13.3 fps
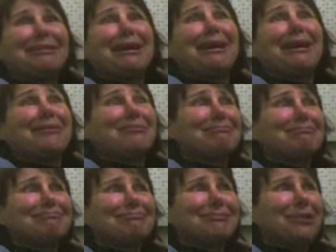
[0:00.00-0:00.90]
Yeah.
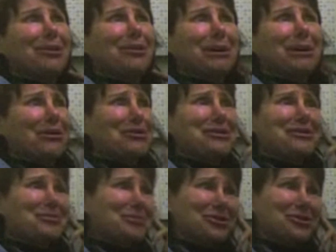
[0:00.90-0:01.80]
No, my car's never
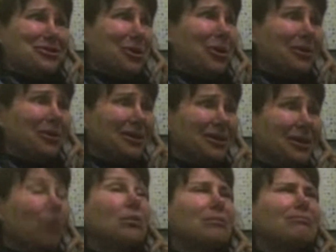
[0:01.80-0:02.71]
been stolen.
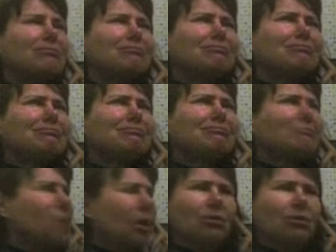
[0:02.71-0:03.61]
Oh,
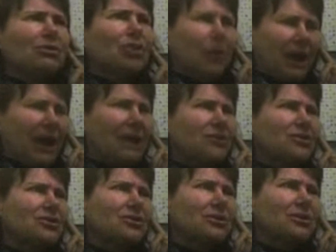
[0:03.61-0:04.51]
no,
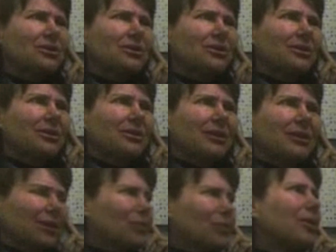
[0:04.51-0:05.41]
crashed,
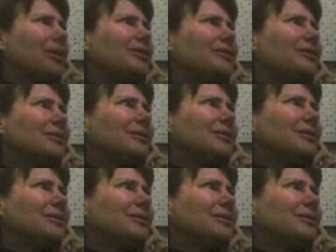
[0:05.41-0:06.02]
hit and run.